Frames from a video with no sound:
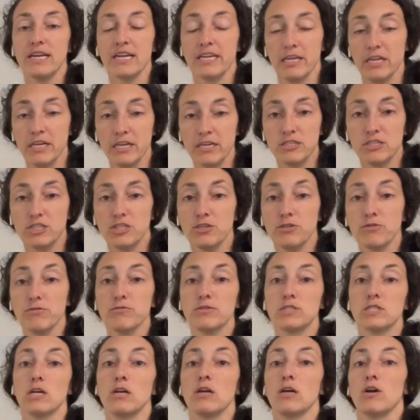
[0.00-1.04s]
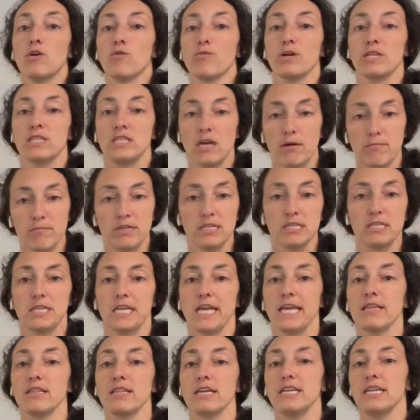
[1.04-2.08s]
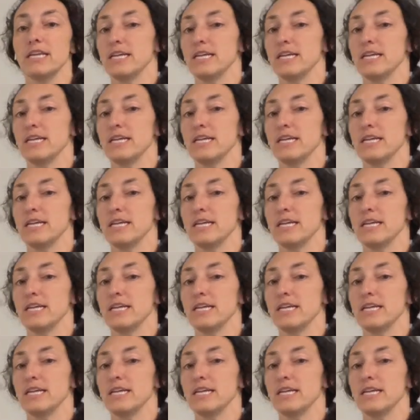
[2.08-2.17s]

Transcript: issues with numbness, tingling,